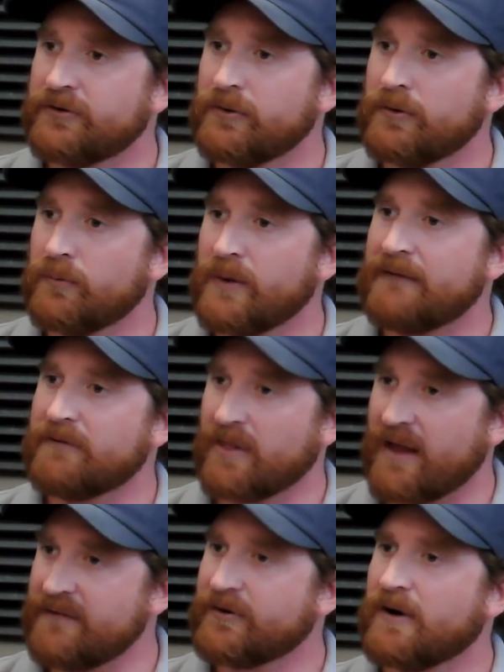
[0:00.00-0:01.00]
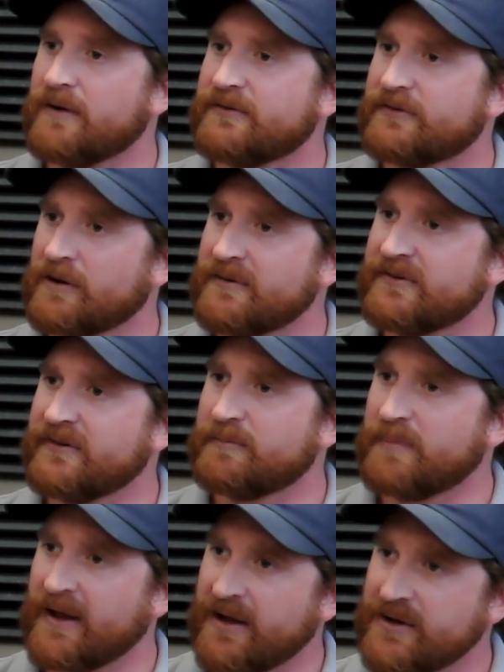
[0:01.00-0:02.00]
we have a lifeguard services
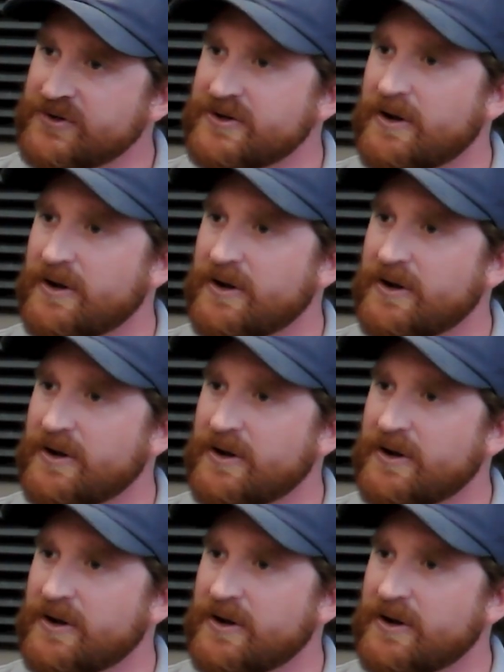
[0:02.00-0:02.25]
page